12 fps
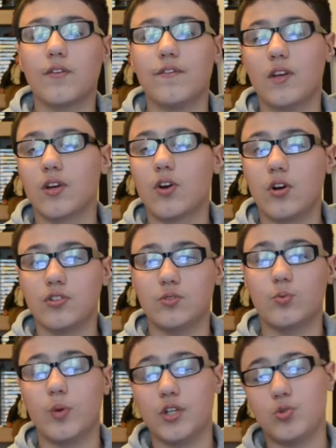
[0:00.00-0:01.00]
Viacons,
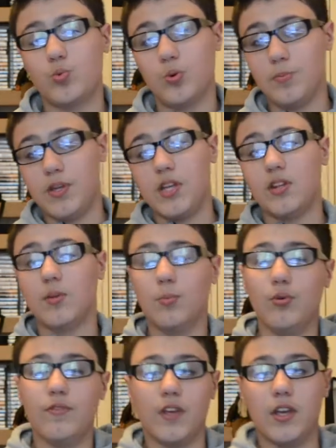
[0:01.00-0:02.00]
which will be in the
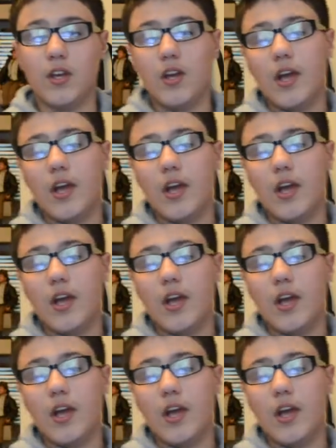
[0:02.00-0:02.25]
movie.